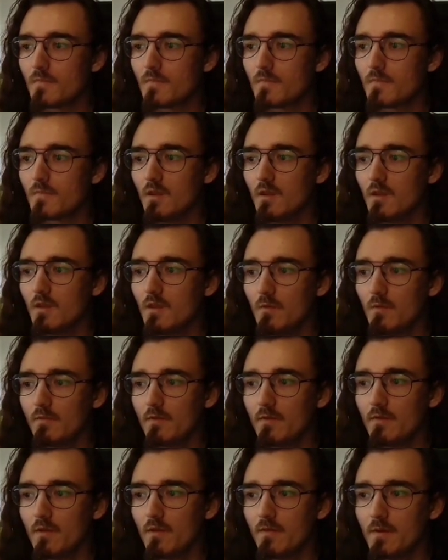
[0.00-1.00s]
And we'll end the
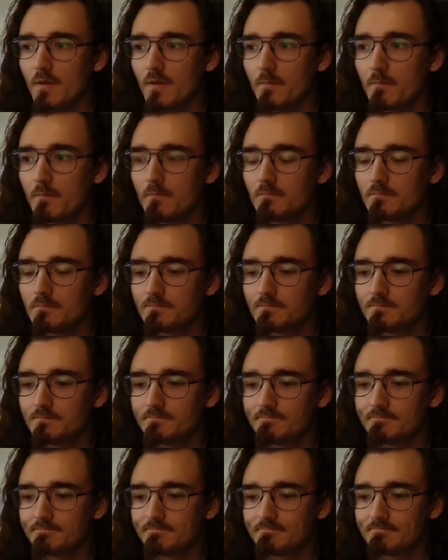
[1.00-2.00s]
round there.
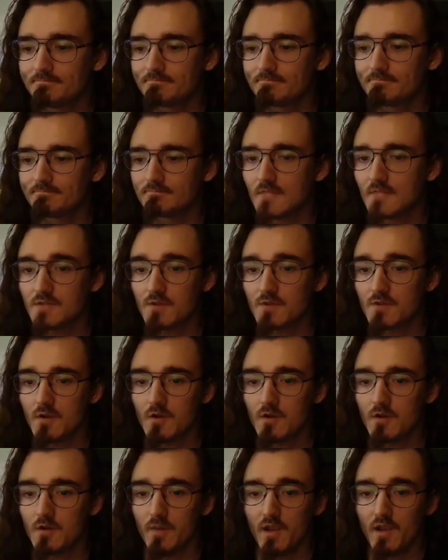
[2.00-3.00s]
This is not
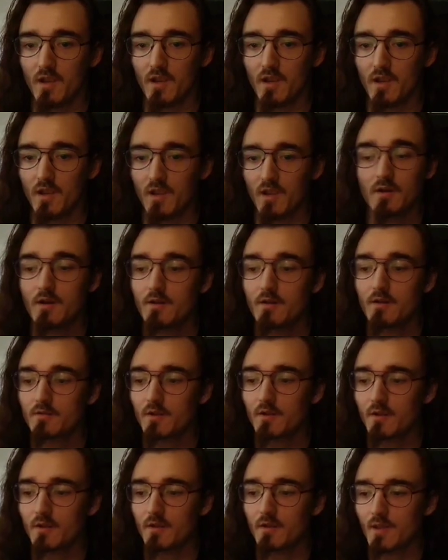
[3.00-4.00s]
going to be a clean run, I'll tell
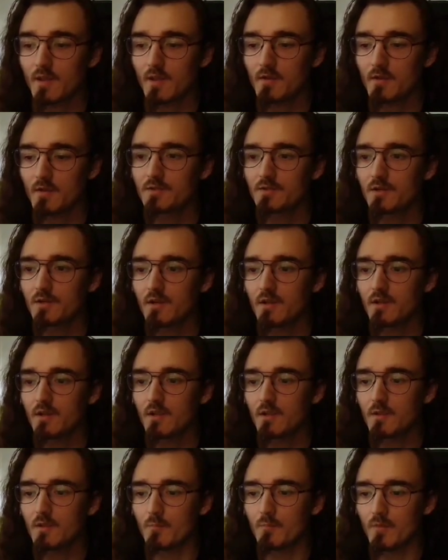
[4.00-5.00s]
you that much.
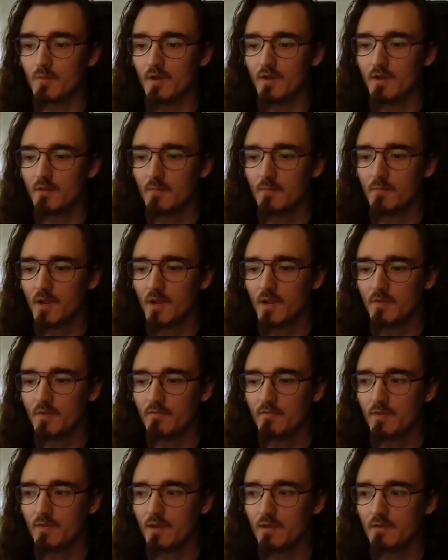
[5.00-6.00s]
But it might be if
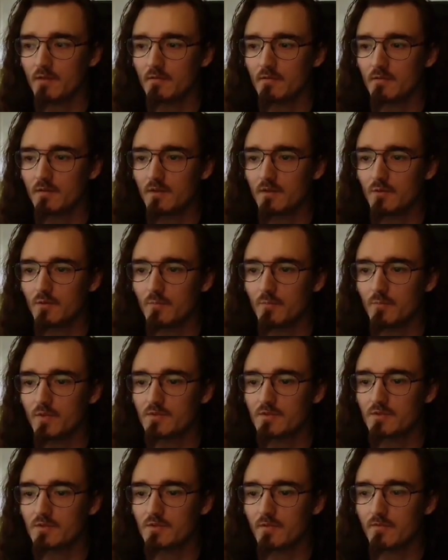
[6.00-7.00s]
I can get Doom
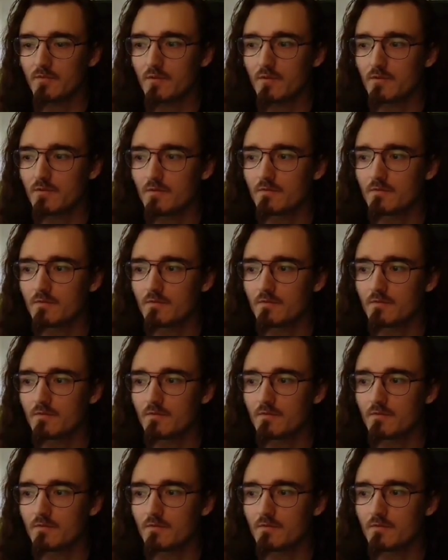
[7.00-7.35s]
Beast on the field.